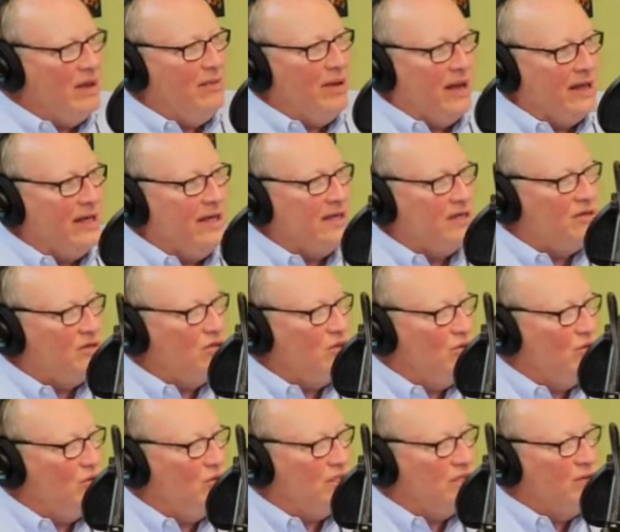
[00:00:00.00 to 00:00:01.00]
I need
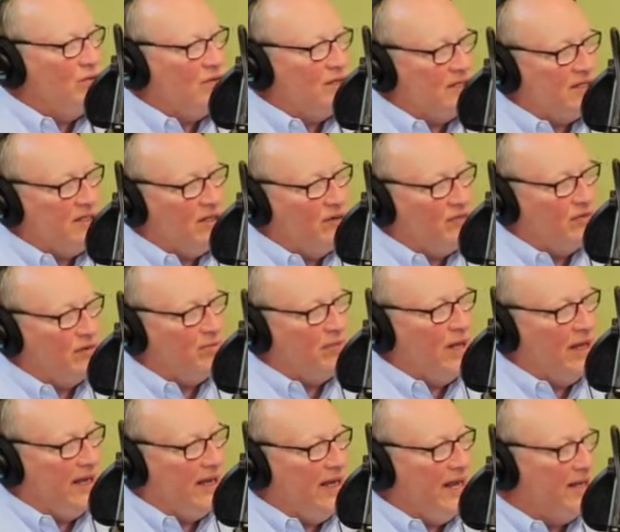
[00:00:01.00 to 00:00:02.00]
to see what the silver
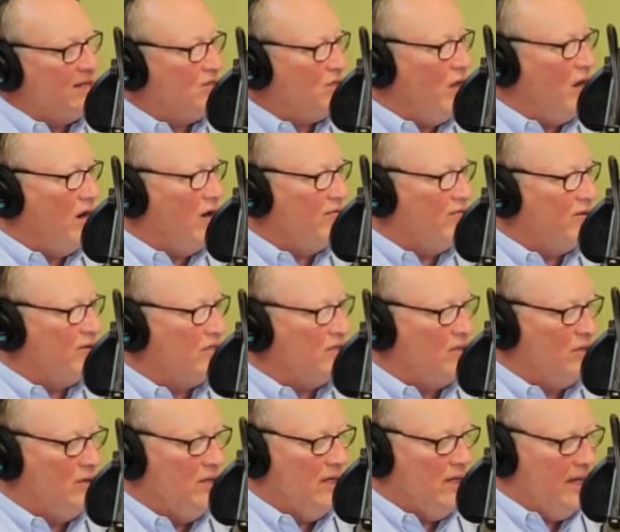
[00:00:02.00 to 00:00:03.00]
plan has to offer.
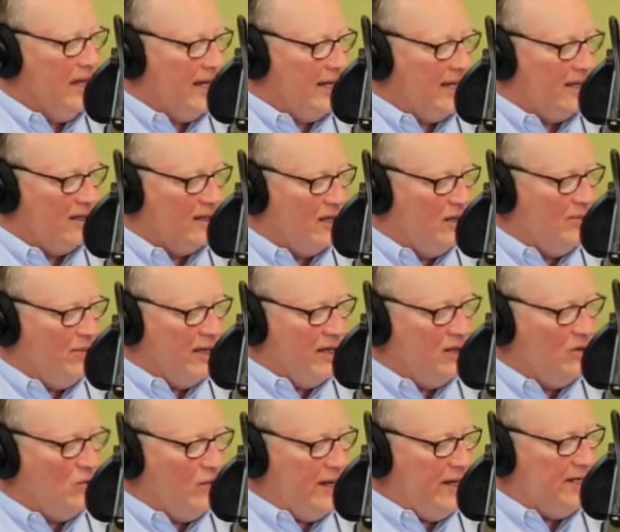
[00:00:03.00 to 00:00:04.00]
So again, a little bit in
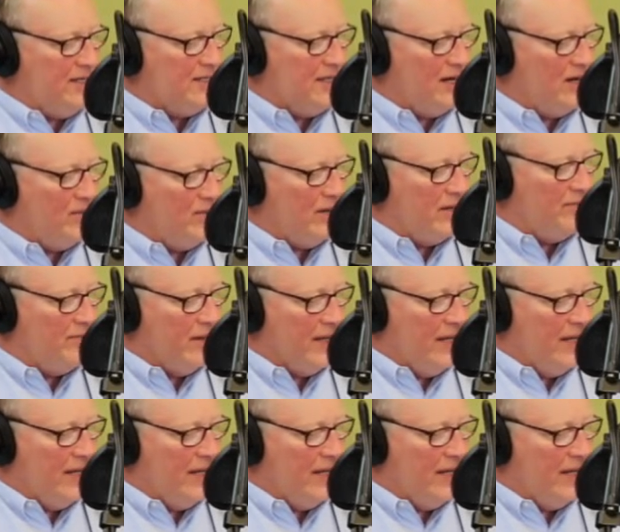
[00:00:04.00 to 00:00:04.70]
the weeds there, but